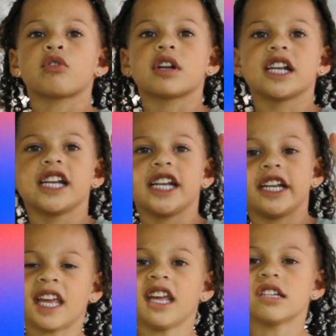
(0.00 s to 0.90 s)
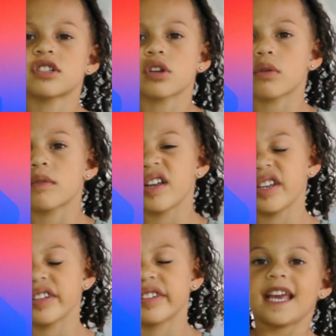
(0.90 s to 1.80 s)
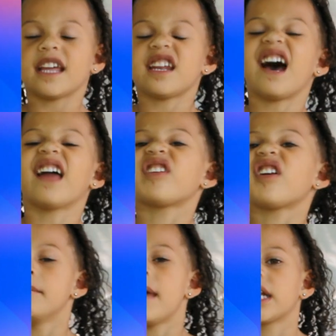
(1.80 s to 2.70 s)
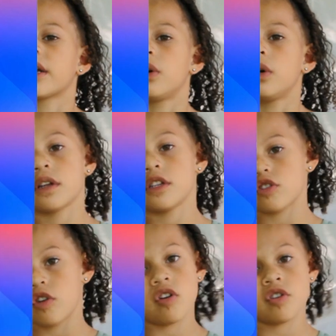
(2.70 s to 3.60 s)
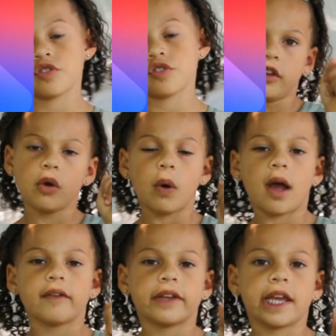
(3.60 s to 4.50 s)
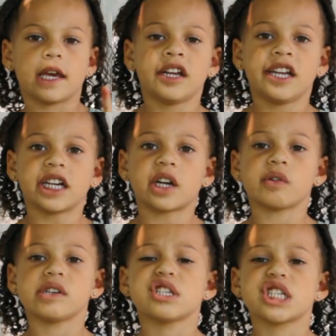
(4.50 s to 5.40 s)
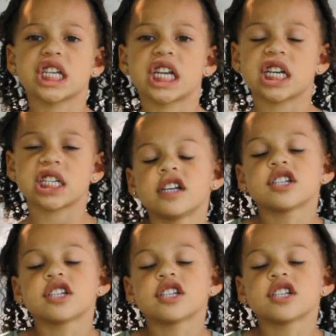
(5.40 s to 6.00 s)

three, cancer risks and other medical concerns. You have an increased chance